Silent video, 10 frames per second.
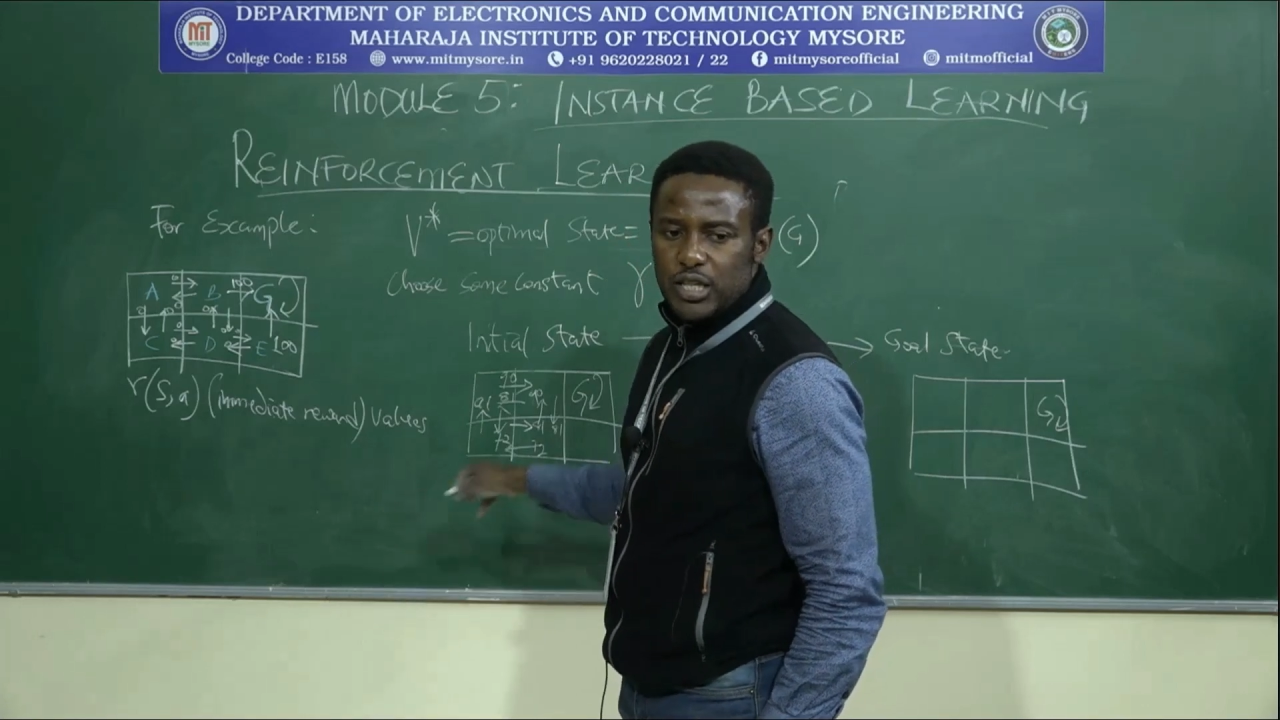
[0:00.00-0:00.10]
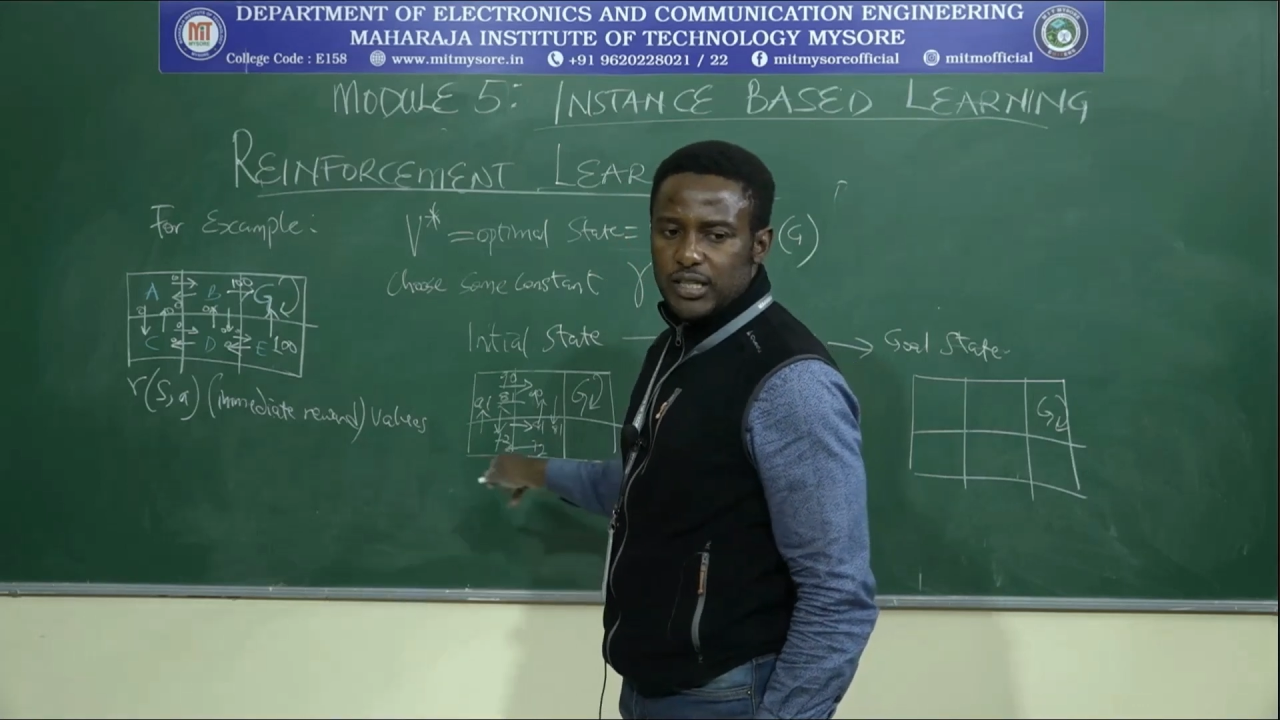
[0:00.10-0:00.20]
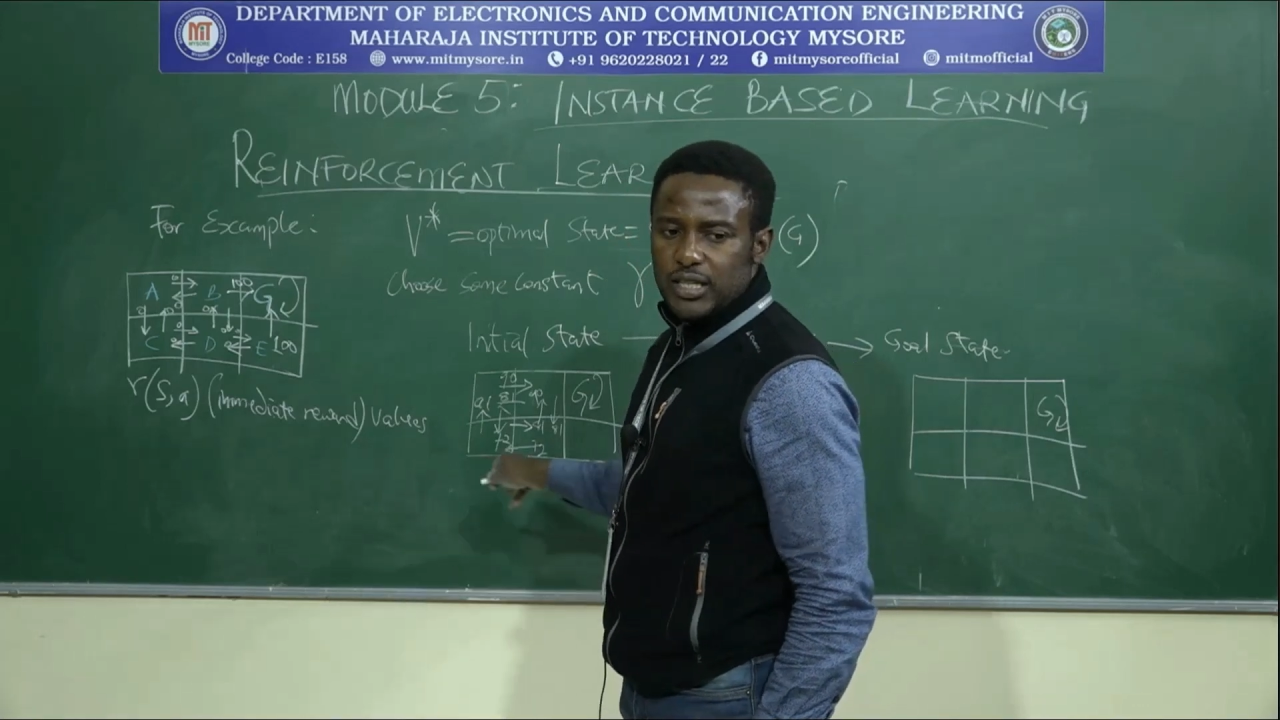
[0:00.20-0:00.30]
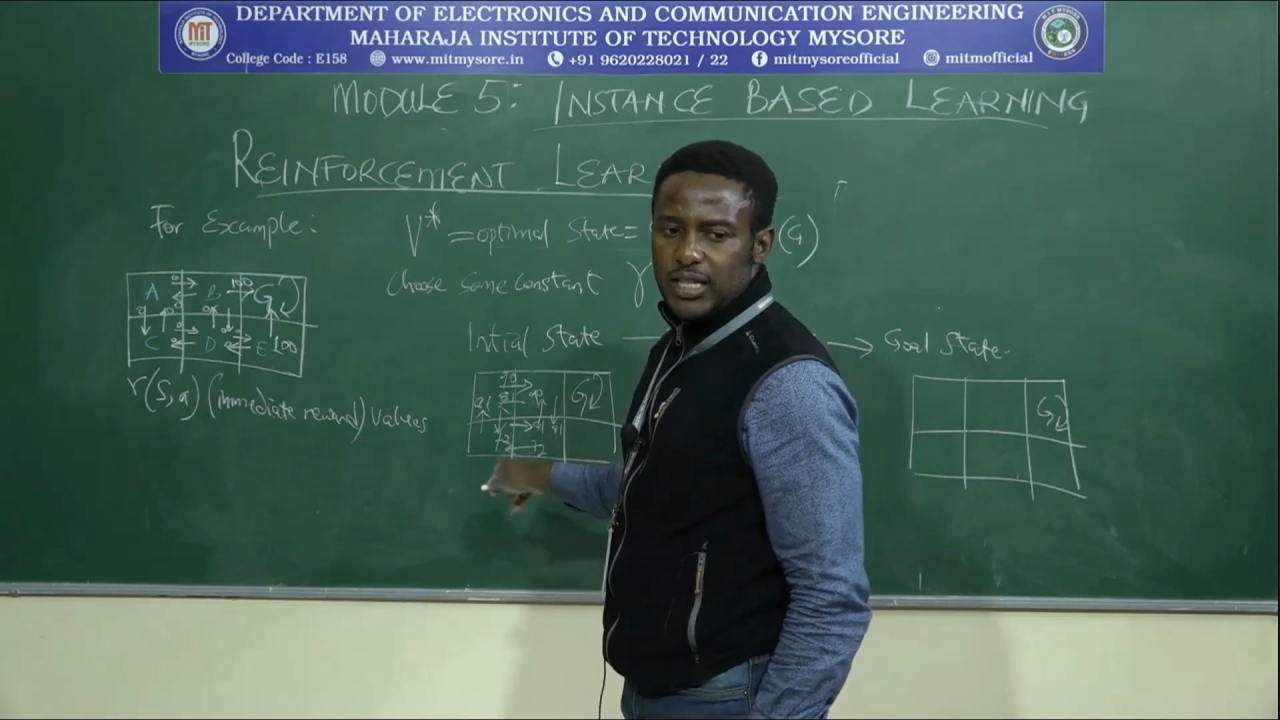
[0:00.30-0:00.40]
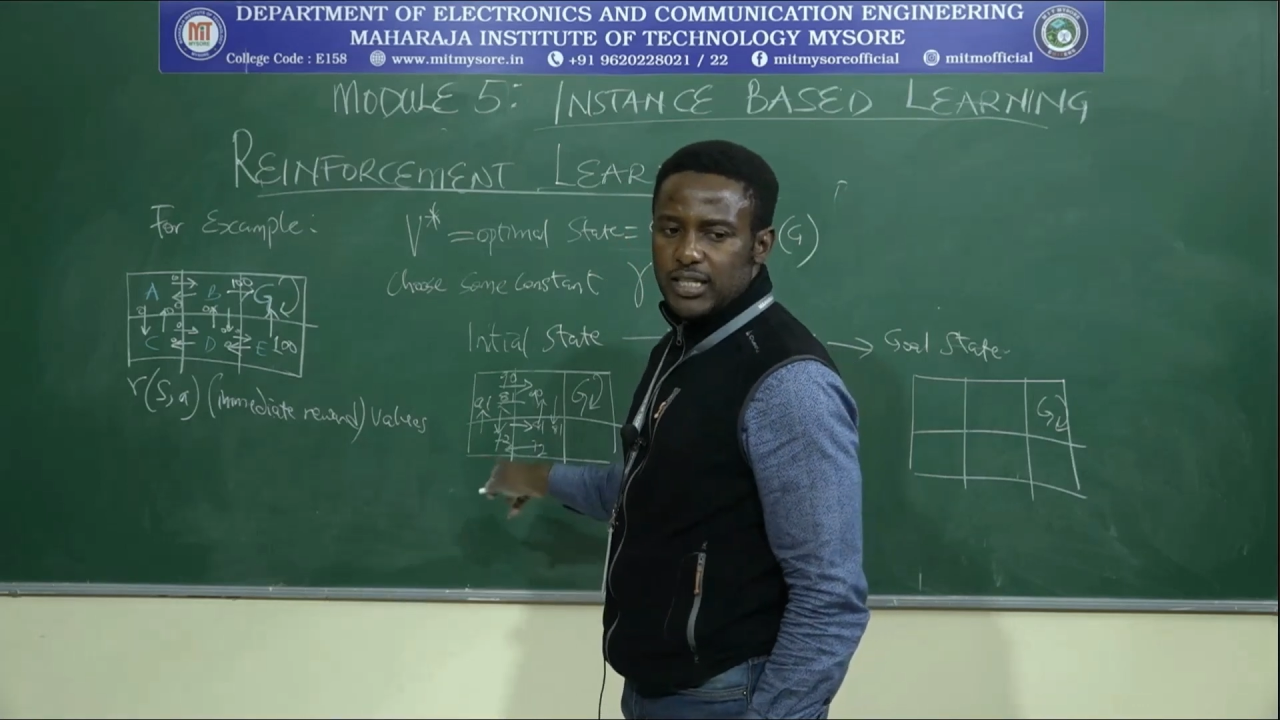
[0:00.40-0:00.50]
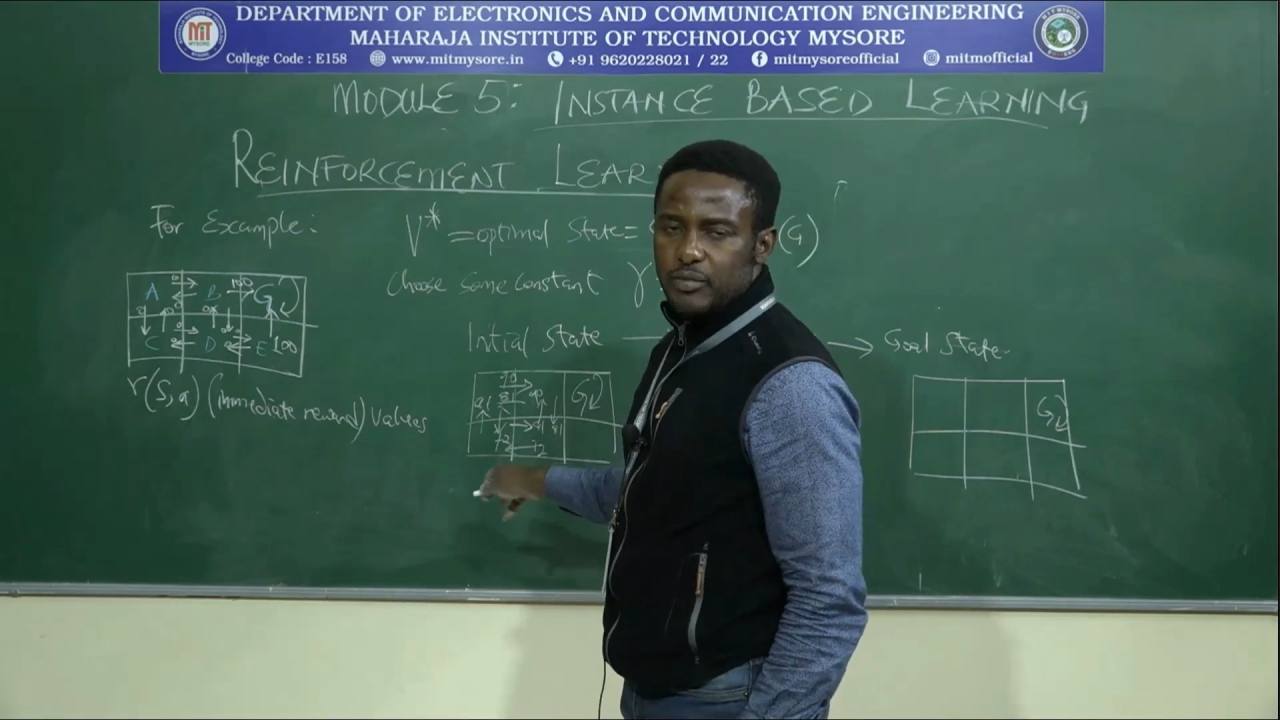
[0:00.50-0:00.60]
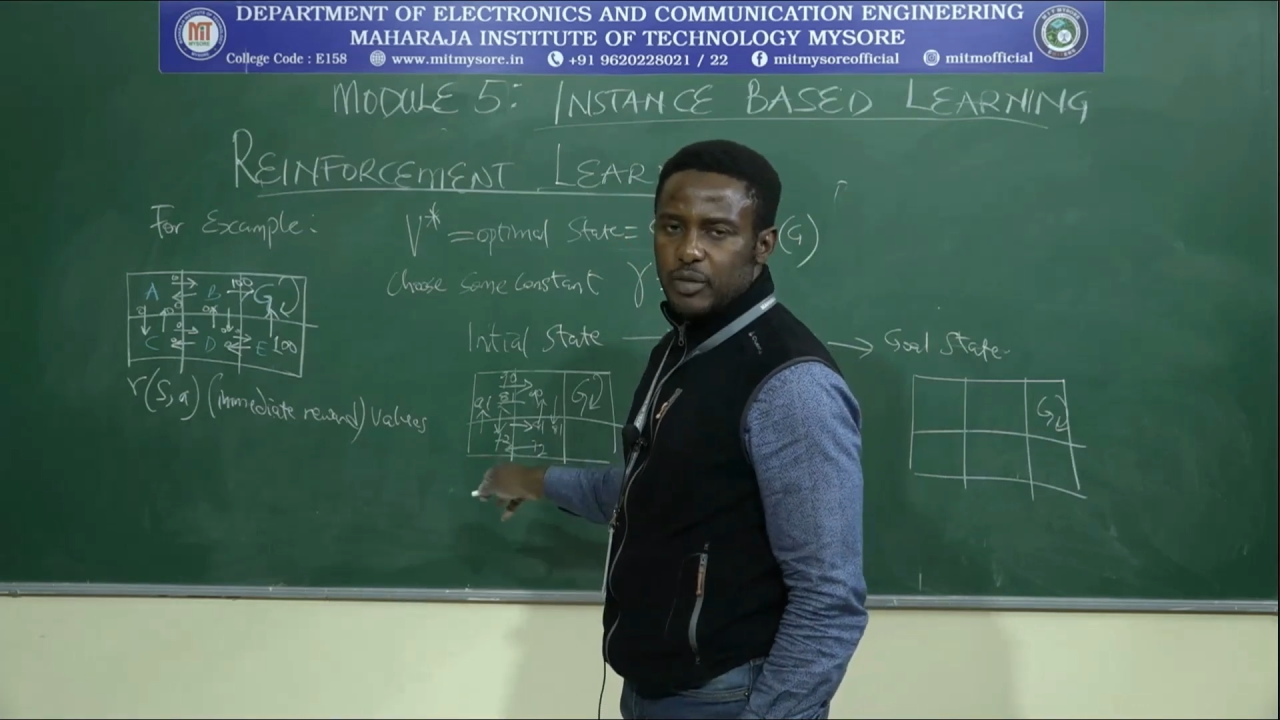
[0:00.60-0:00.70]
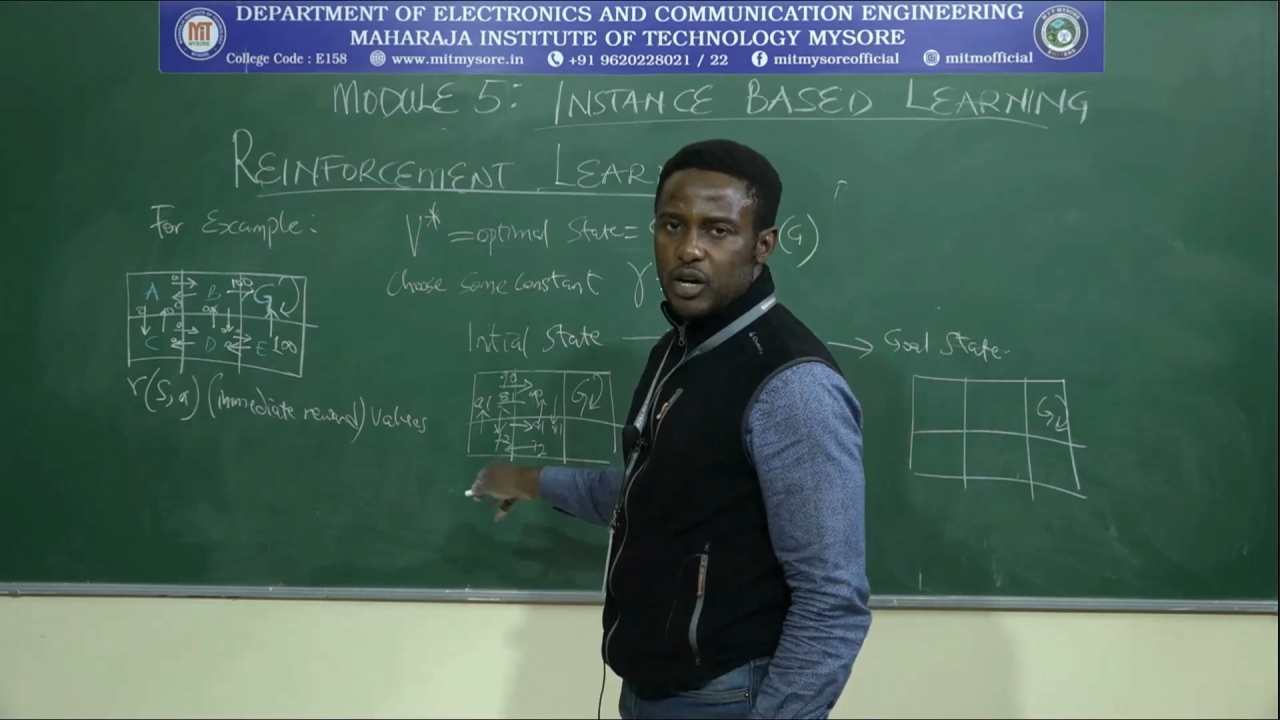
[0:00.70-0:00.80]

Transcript: to this state,